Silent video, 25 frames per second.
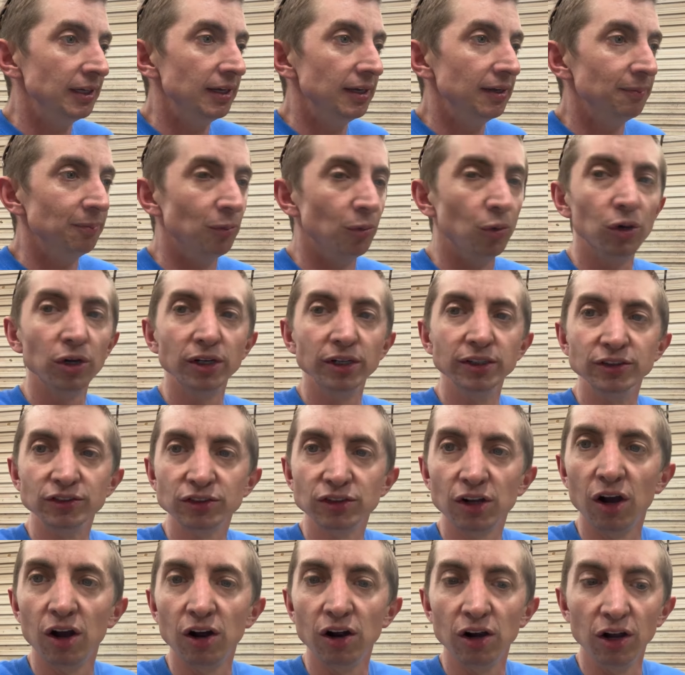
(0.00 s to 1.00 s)
Morgan's
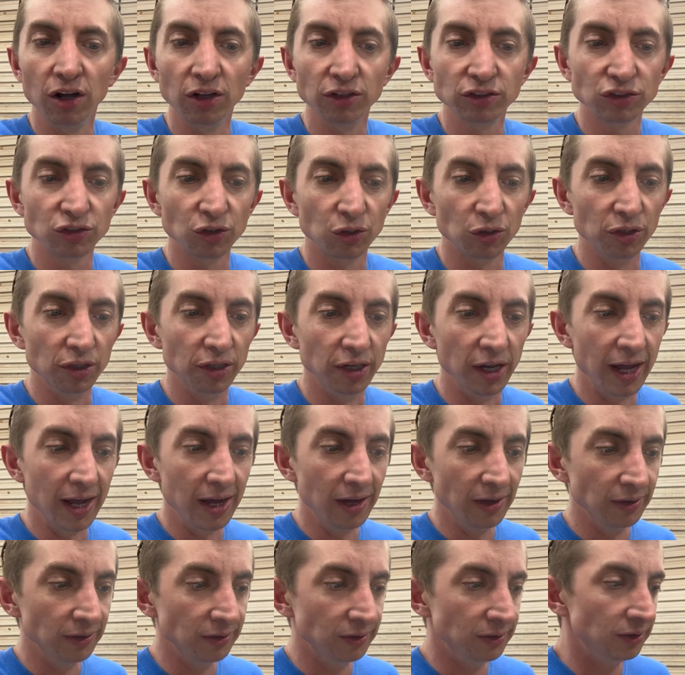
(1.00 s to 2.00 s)
car all sorted
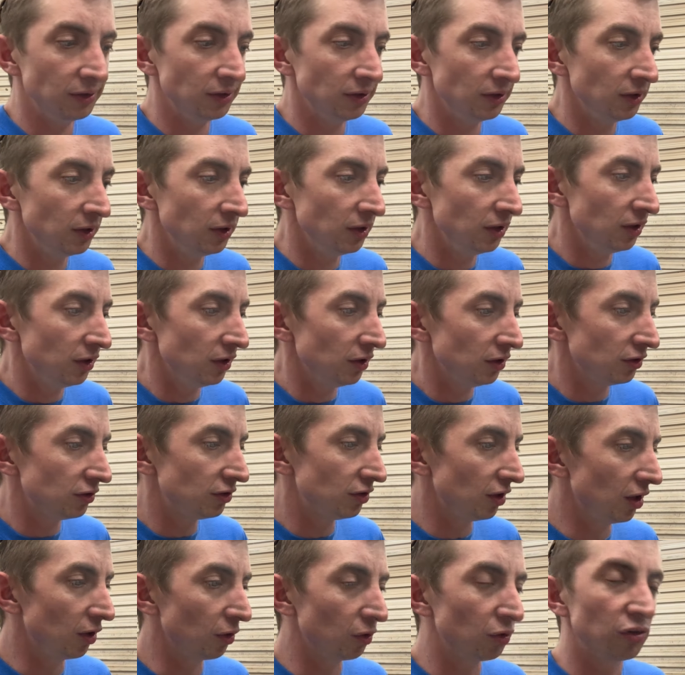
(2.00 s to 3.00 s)
out.
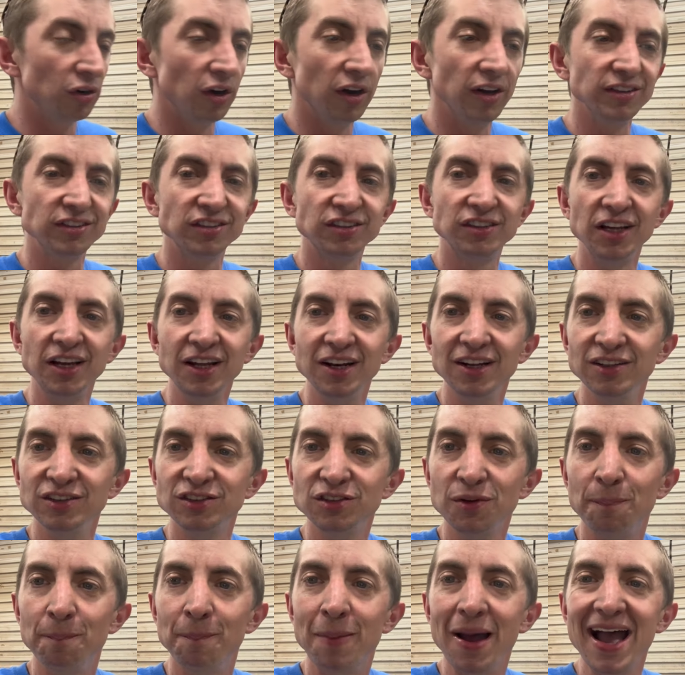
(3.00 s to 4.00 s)
So Crustina's
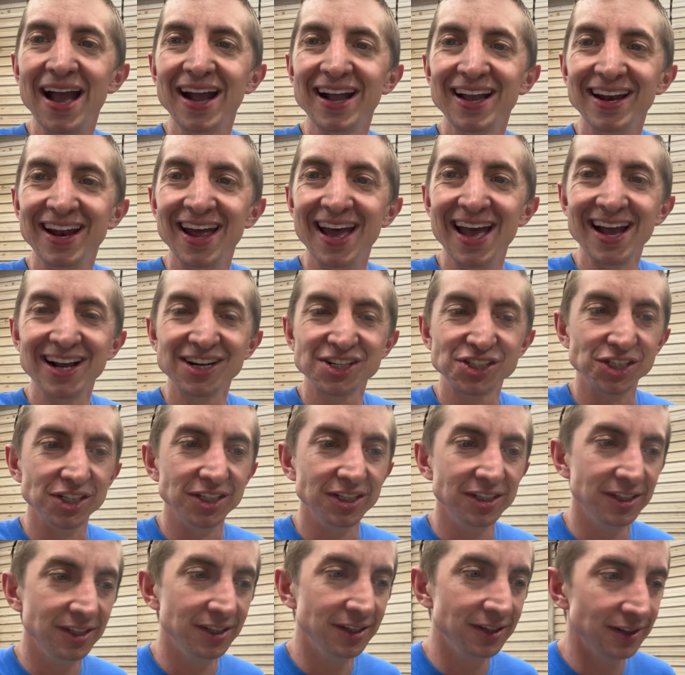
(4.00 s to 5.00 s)
back in
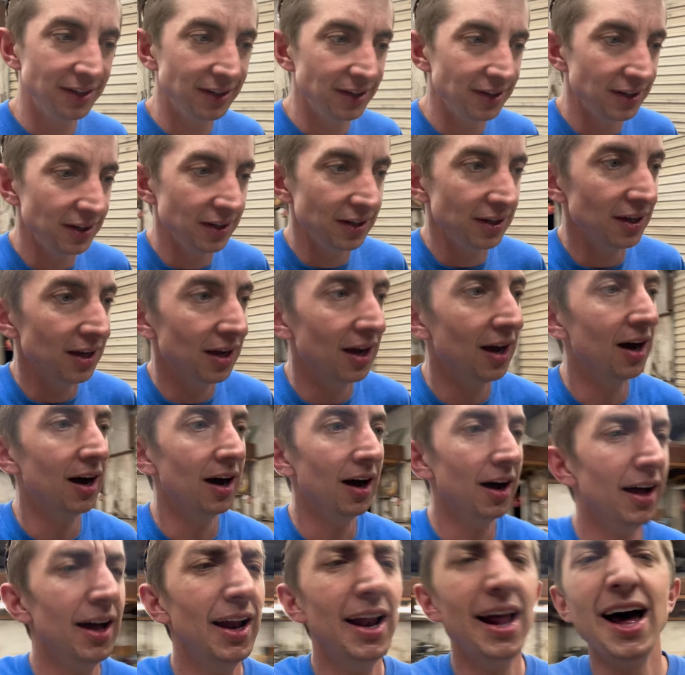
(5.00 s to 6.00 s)
action.
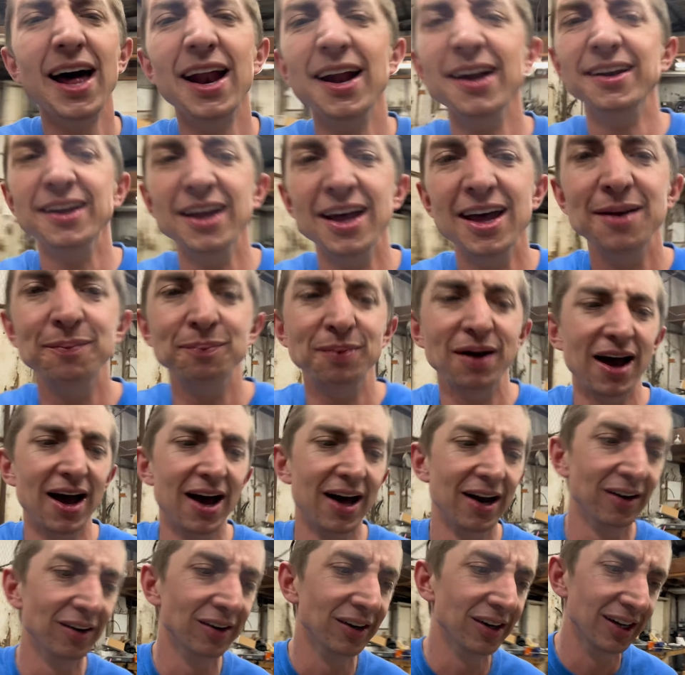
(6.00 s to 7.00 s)
It had a dead
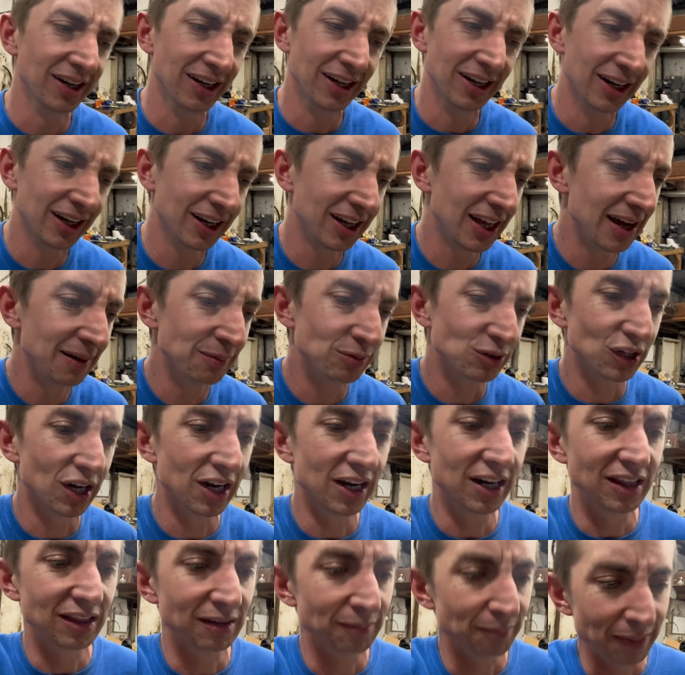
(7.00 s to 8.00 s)
battery, and it kept
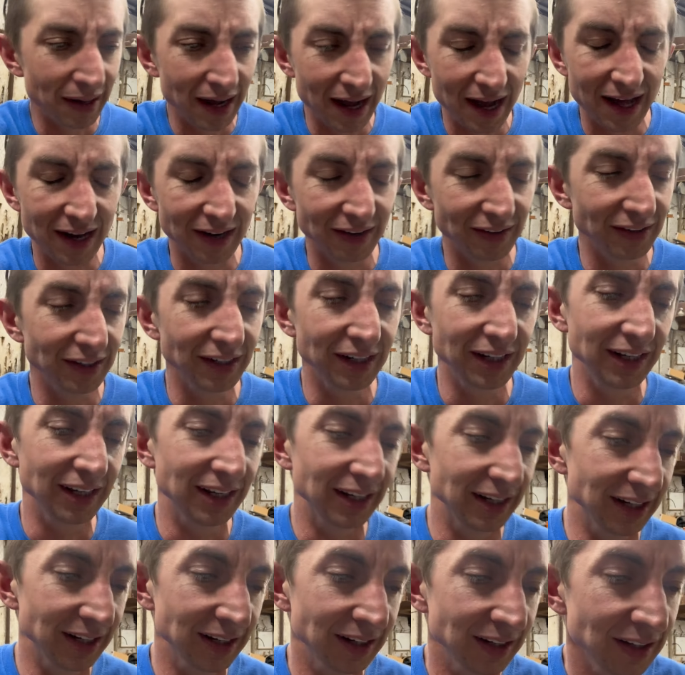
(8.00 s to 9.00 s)
draining the battery,
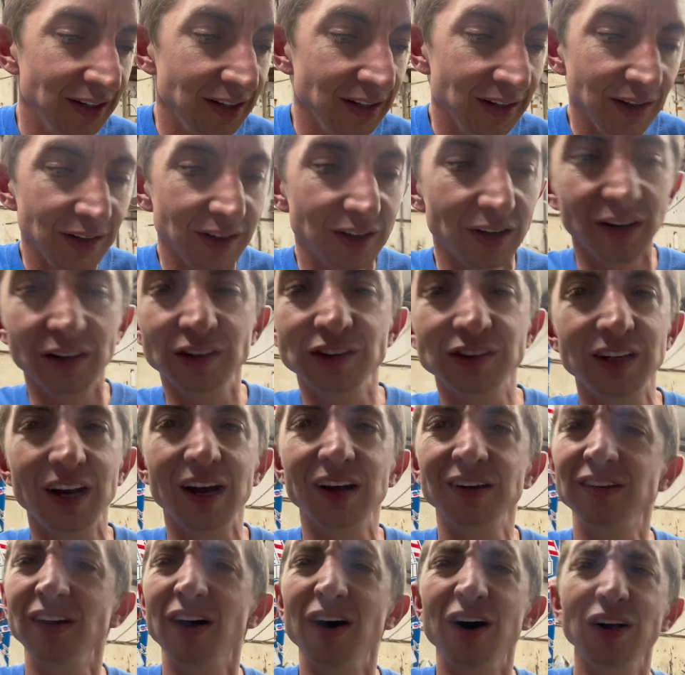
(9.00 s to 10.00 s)
and turns
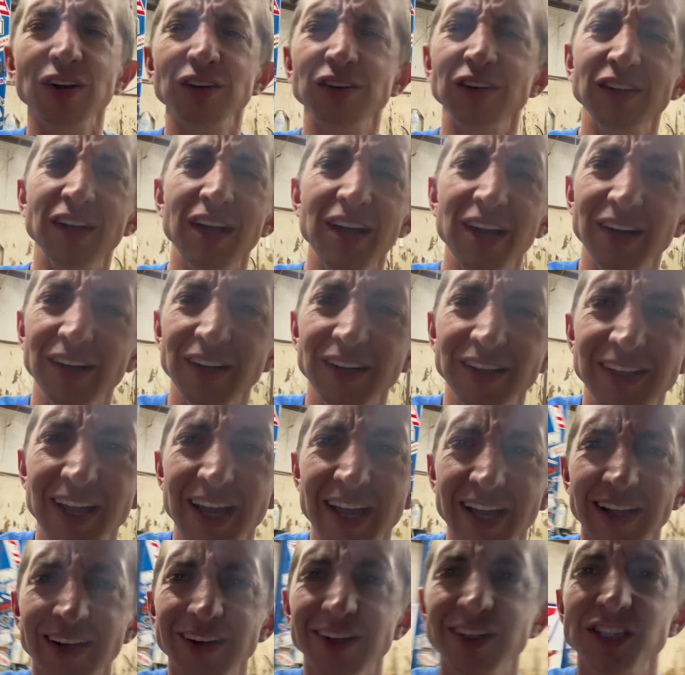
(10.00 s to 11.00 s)
out the alternator had
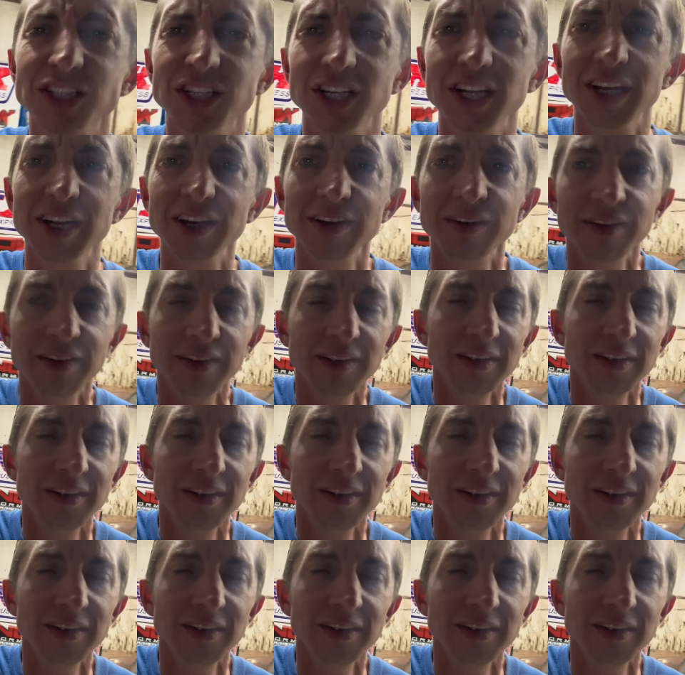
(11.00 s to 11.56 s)
taken a shit.